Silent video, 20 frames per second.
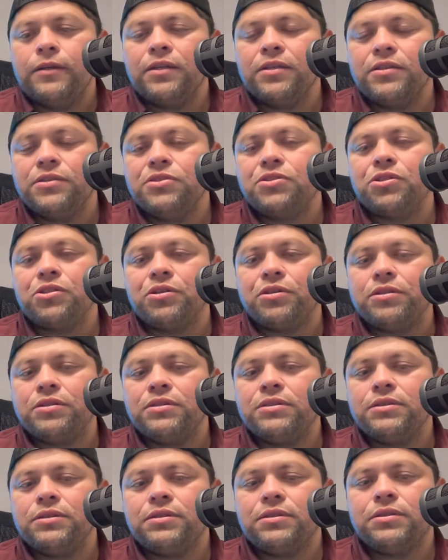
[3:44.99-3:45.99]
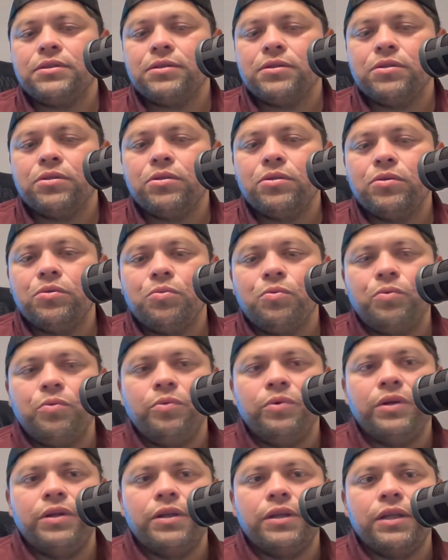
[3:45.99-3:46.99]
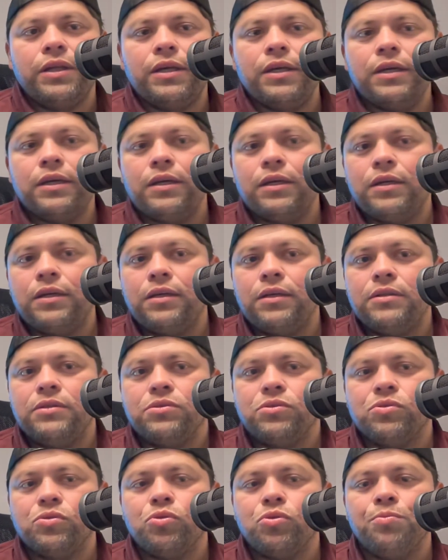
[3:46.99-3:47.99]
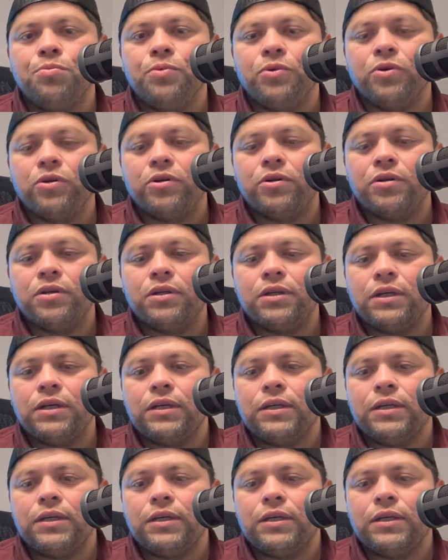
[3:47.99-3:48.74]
concerns with the school board.